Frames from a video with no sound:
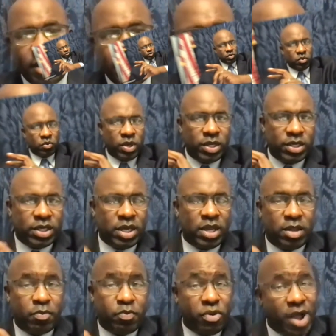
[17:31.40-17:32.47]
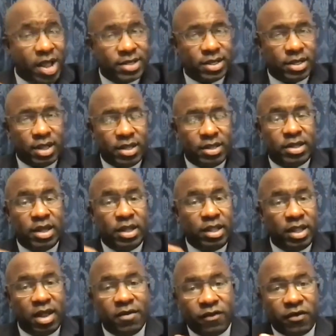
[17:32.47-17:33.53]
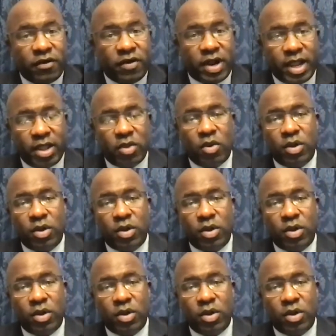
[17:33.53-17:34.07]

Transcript: We see the president delivering